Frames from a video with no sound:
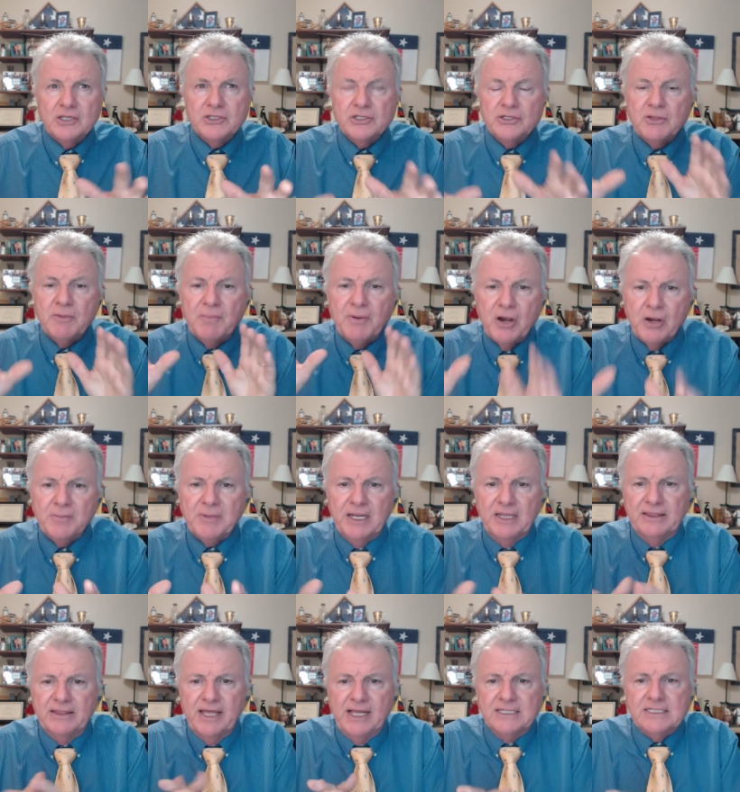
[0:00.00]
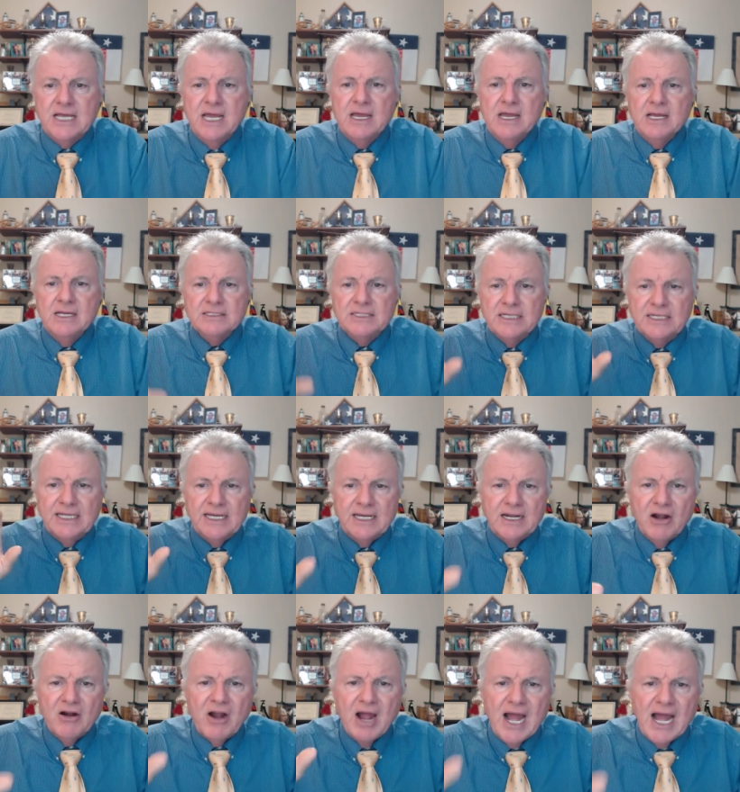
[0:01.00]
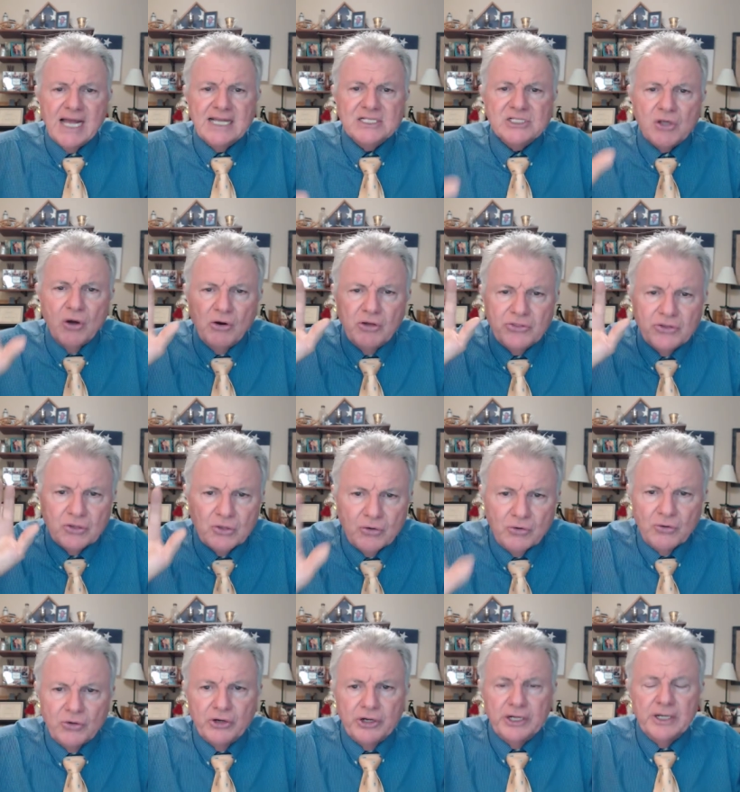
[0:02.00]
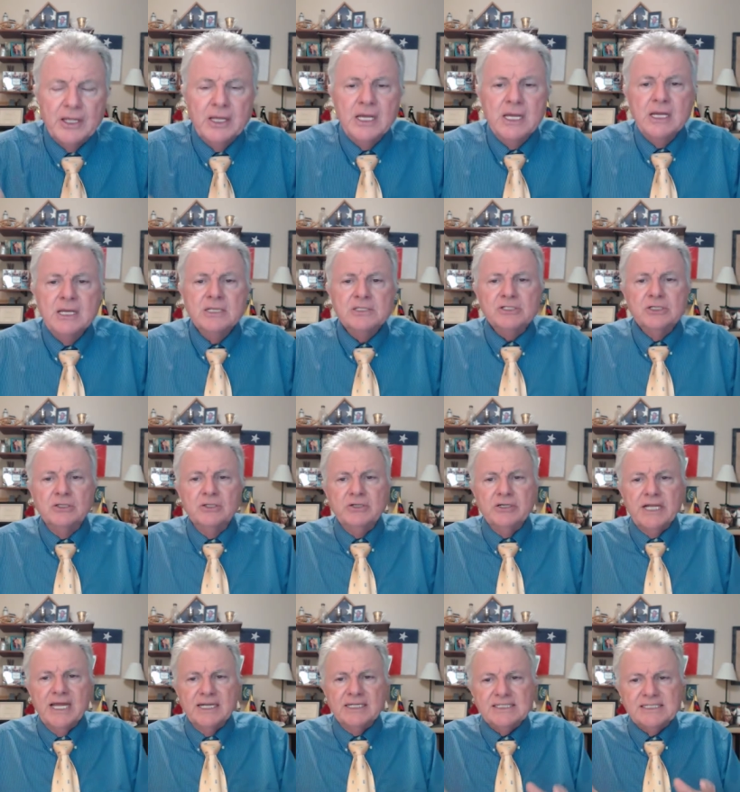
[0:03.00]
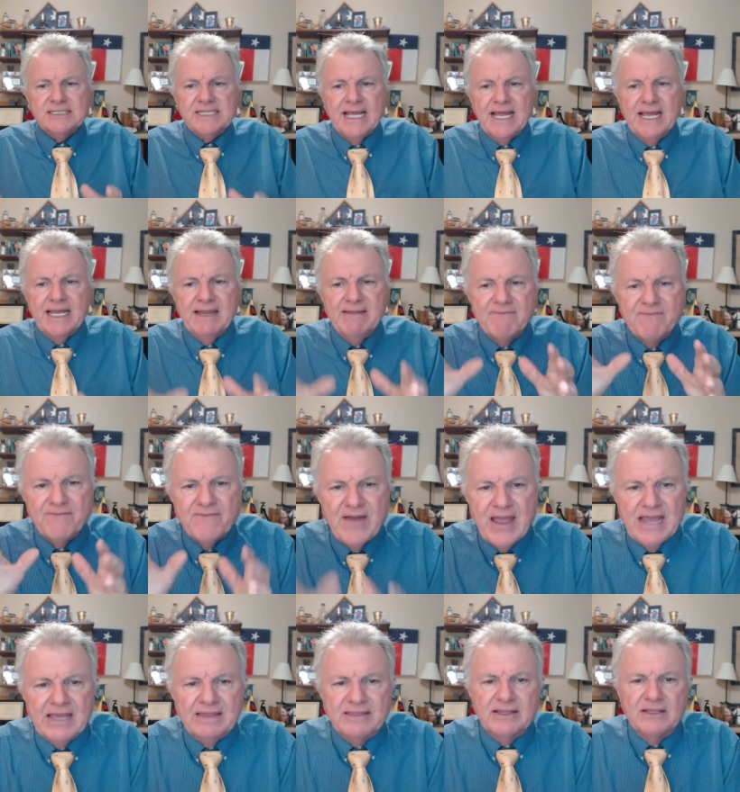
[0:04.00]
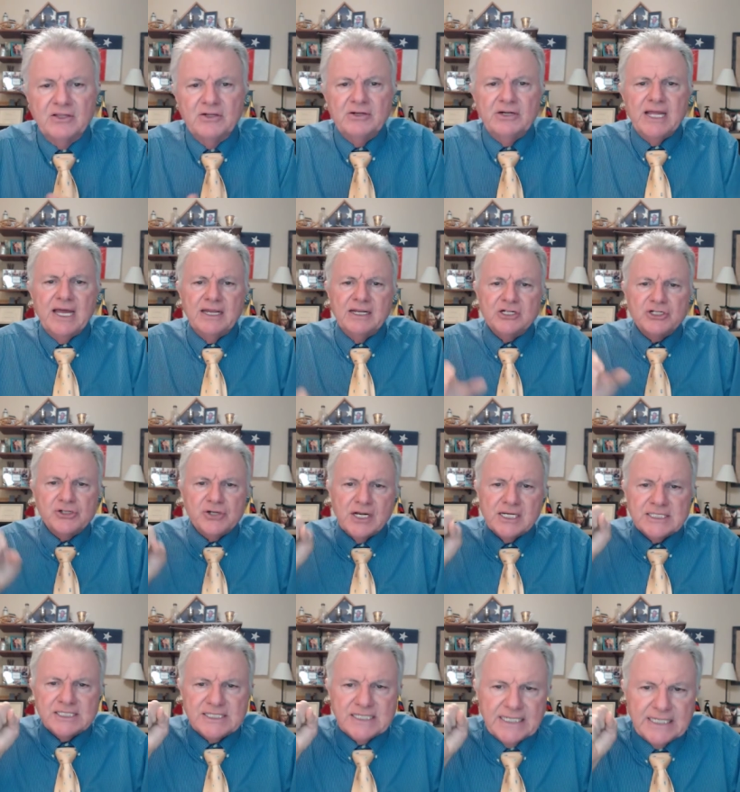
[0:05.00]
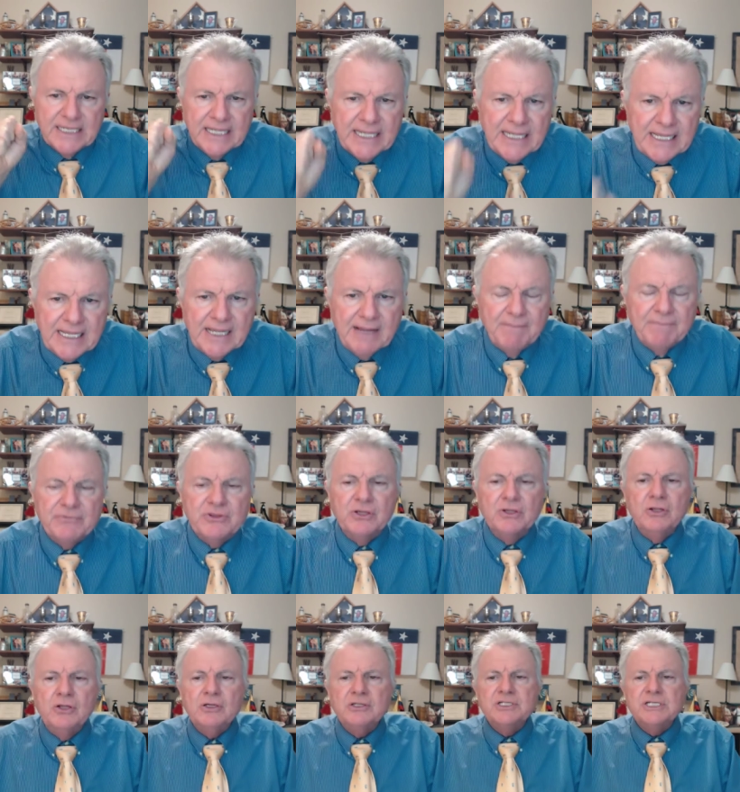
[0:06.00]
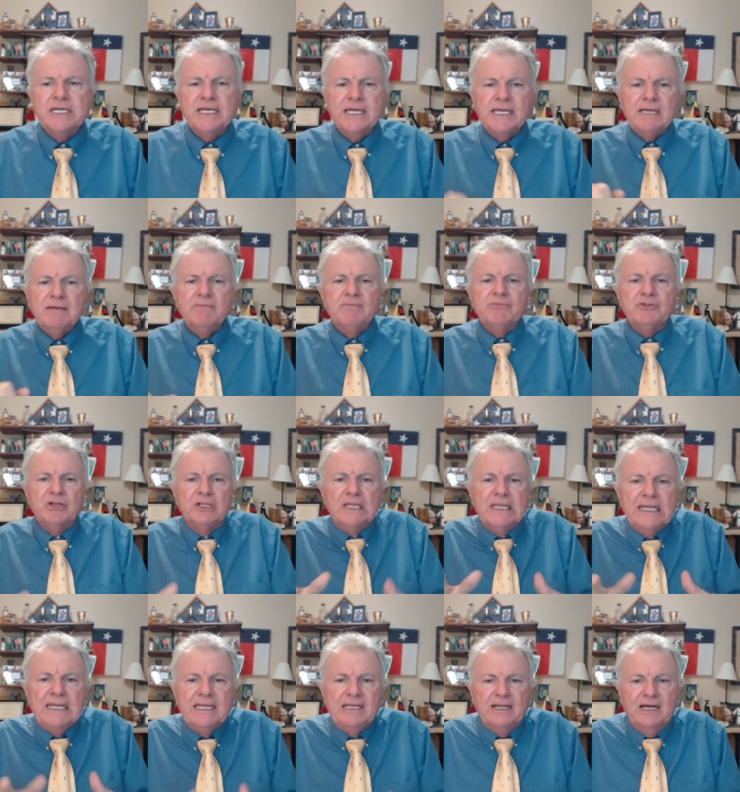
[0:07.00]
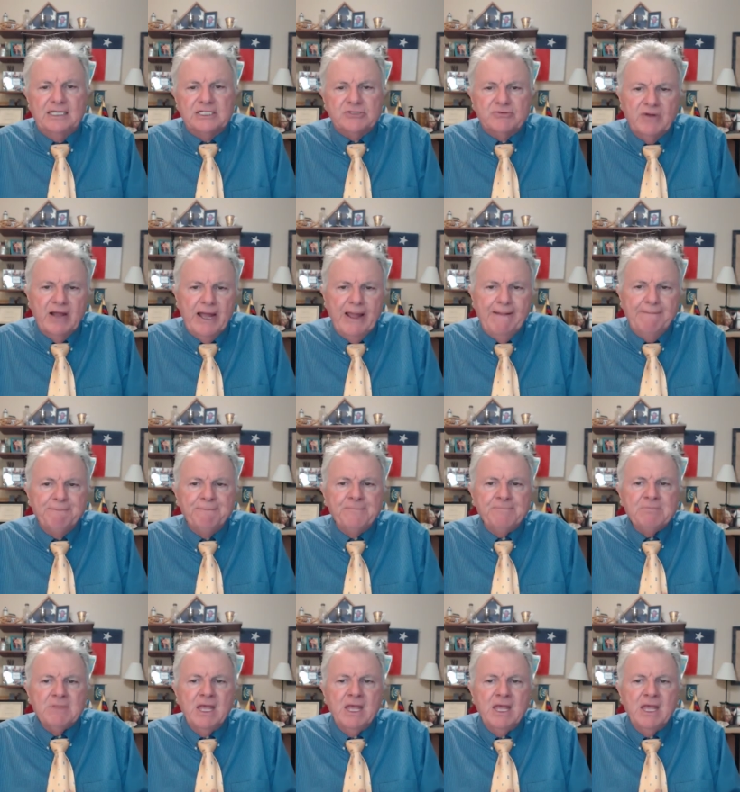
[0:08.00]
to the permanent thing. To get our eyes on the Lord, to learn how to stand in faith, to learn how to trust in Him, to look to Him to lead us, right?